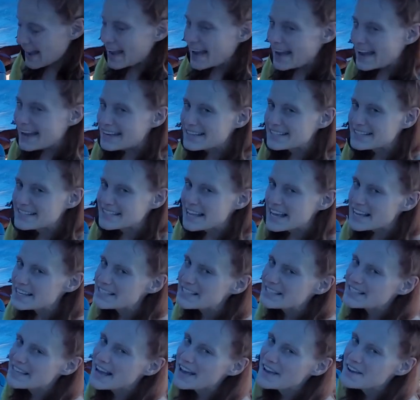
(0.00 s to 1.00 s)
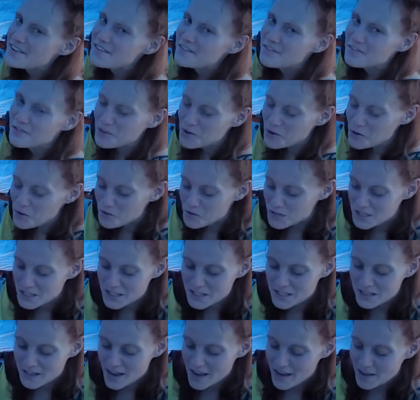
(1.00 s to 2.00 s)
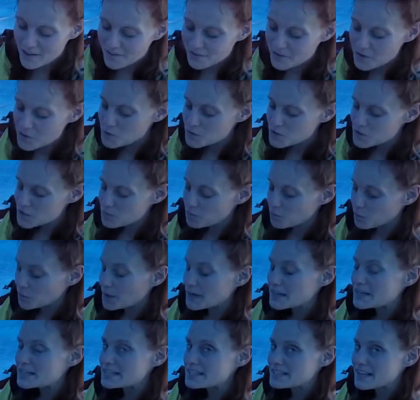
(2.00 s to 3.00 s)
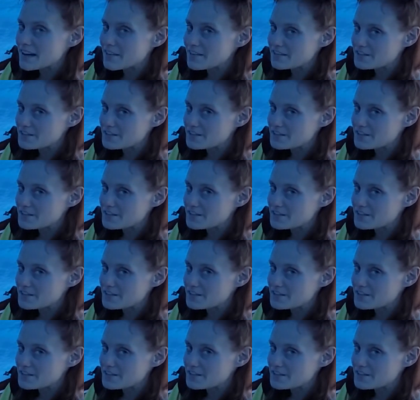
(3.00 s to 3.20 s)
It says a few sprigs of